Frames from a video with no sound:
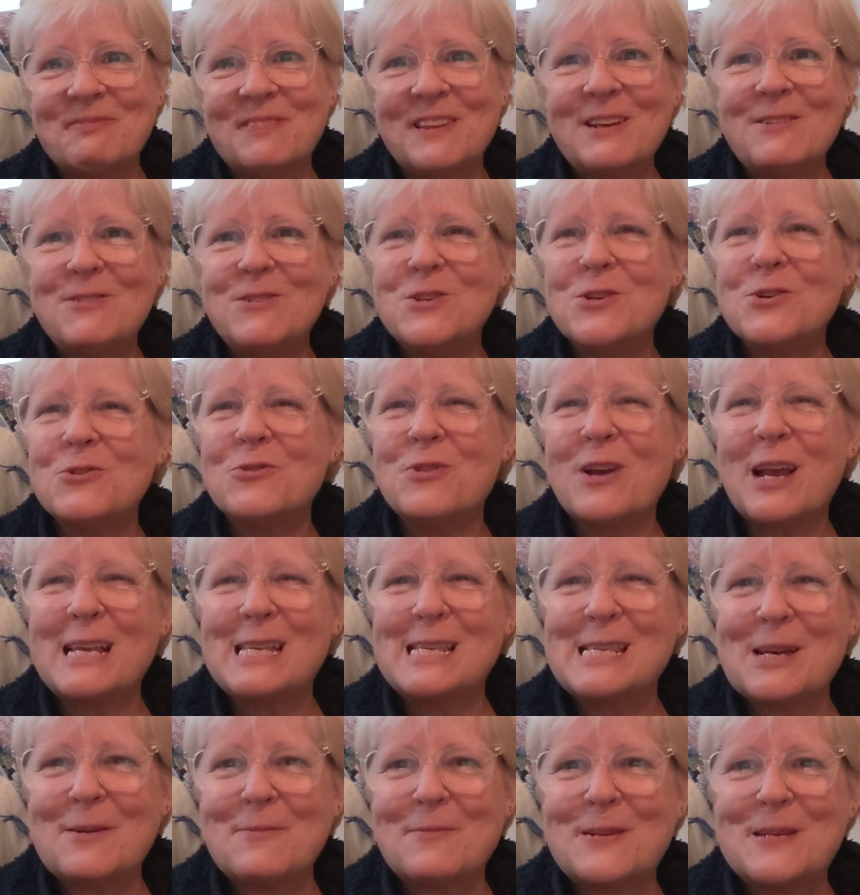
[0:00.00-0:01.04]
Lift your
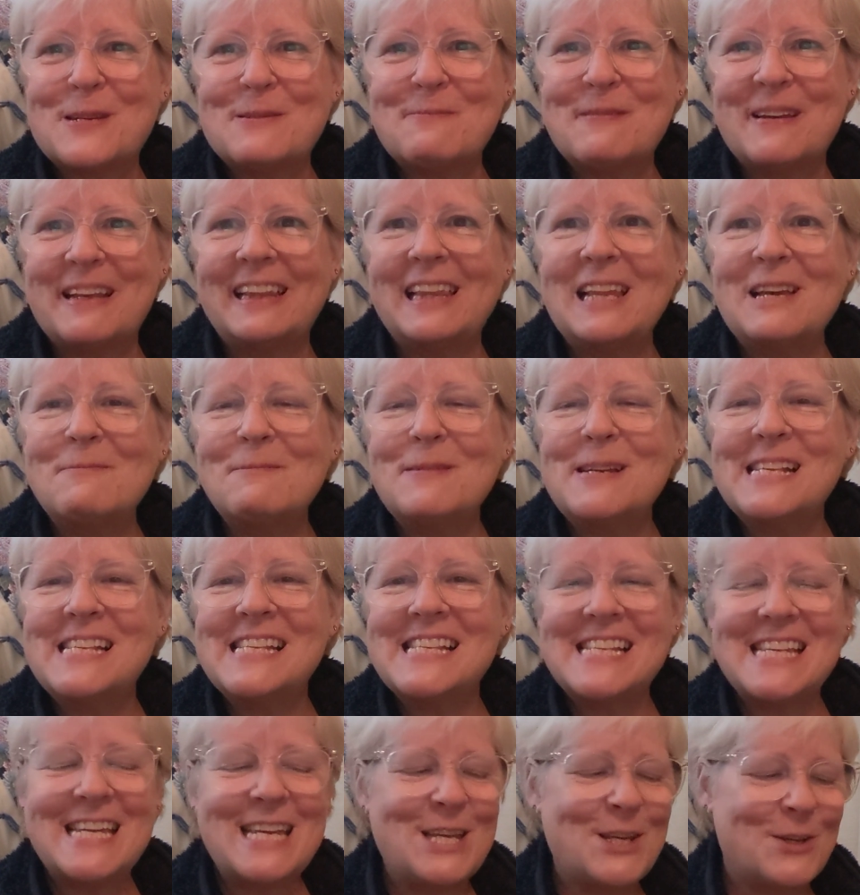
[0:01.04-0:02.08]
face up to me. Let me
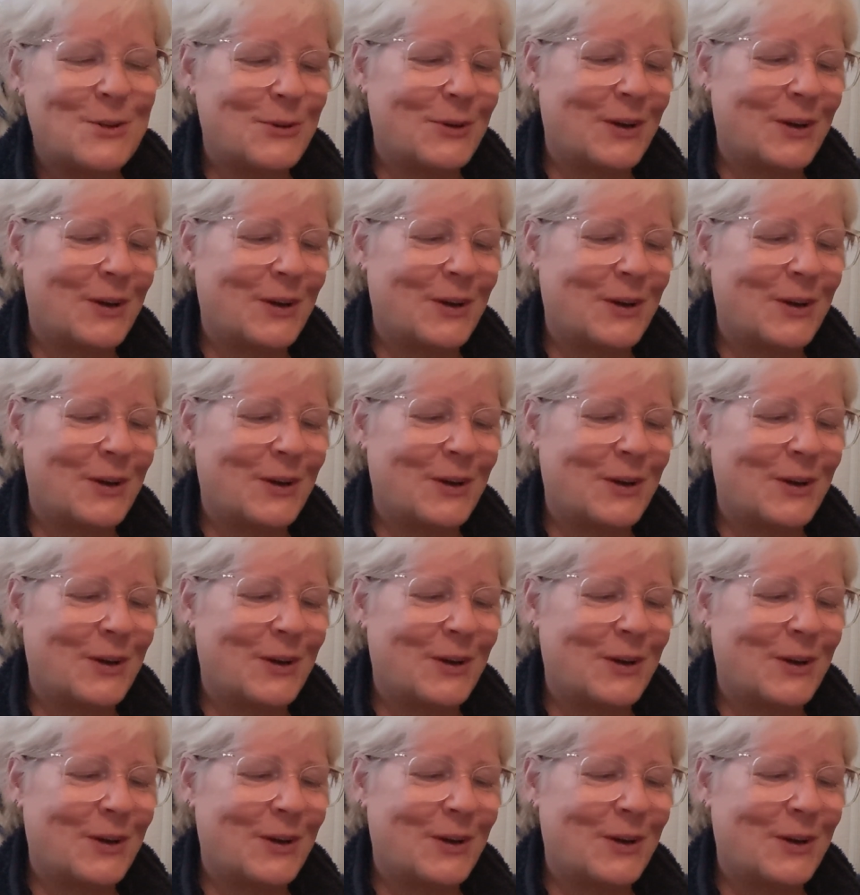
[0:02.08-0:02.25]
see you,